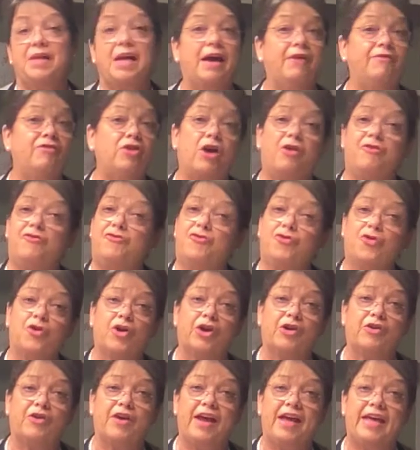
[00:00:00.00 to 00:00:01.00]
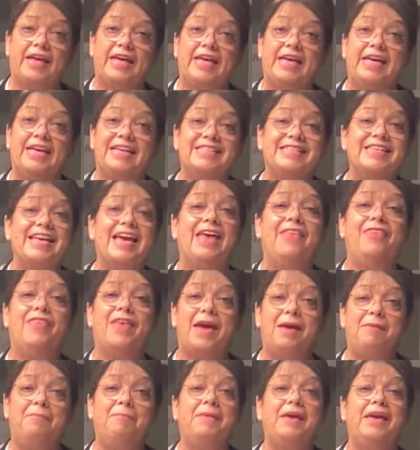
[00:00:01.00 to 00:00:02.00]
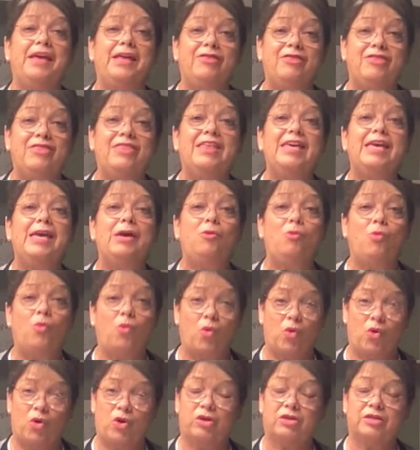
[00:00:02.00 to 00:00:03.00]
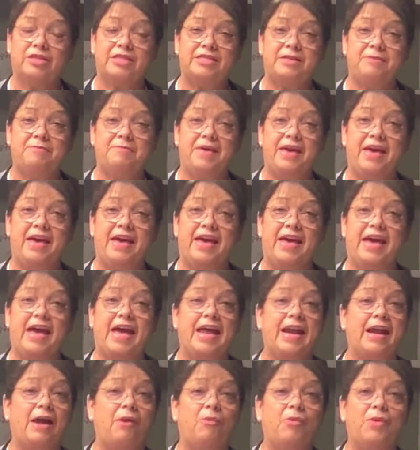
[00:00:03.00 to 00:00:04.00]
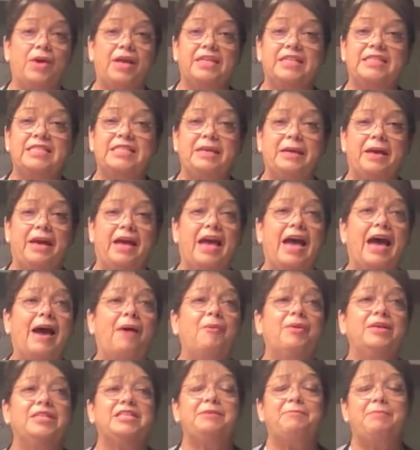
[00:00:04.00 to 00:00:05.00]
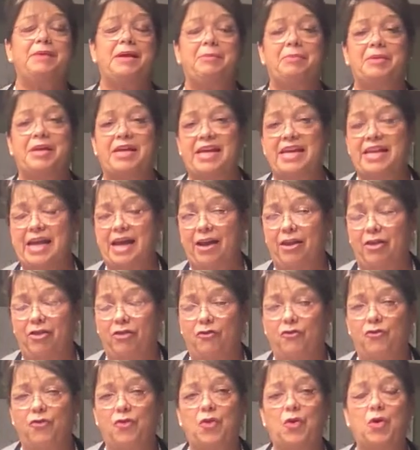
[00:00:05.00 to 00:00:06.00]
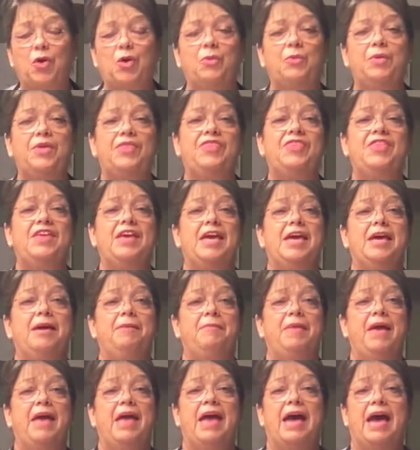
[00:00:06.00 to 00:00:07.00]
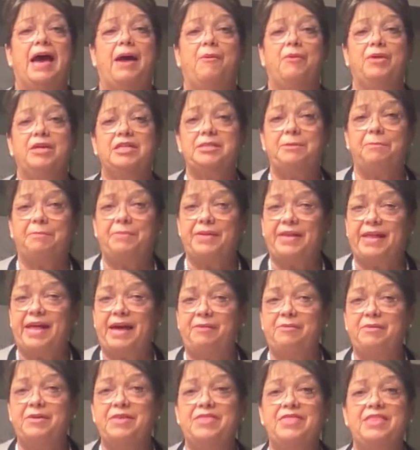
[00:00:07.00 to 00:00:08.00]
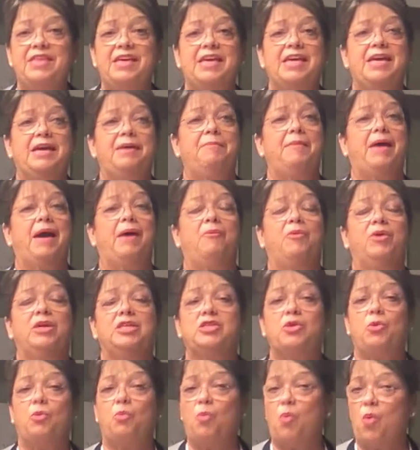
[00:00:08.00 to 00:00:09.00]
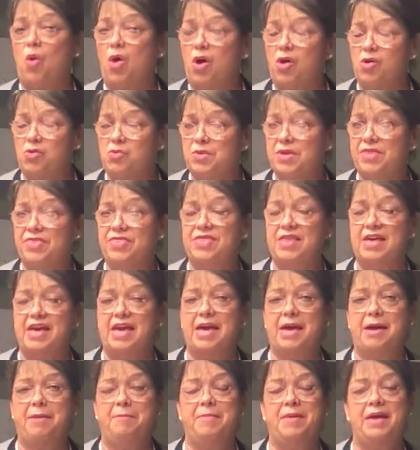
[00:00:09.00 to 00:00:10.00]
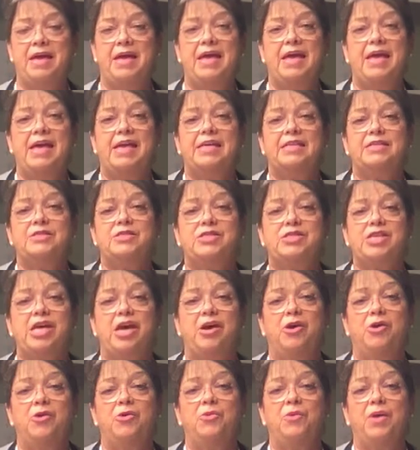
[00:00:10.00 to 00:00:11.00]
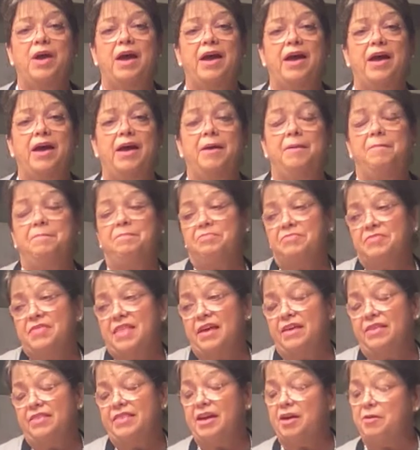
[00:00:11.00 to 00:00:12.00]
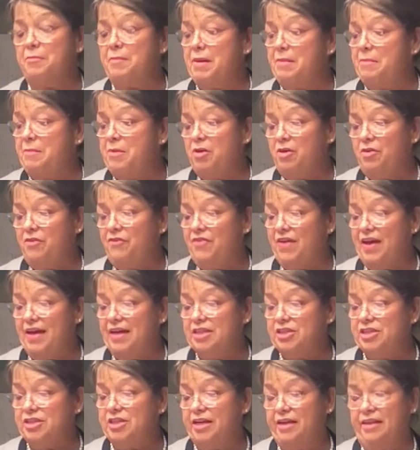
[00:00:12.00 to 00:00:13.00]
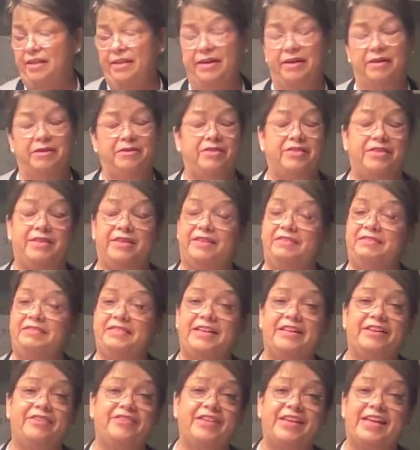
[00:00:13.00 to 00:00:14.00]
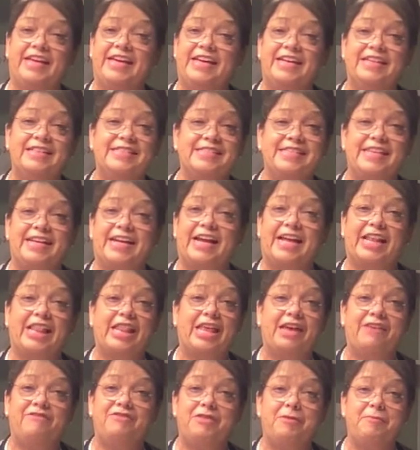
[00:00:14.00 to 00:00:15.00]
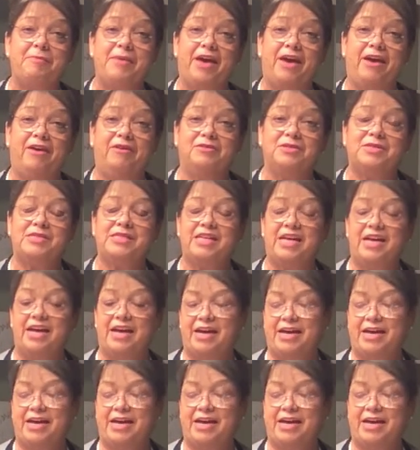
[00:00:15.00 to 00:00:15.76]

I've got 4 grandkids and they mean the world to me, and I want to be able to get down on the floor with them. I want to play with them. I want to walk with them. So they're my motivation. They're the kids that I love the most.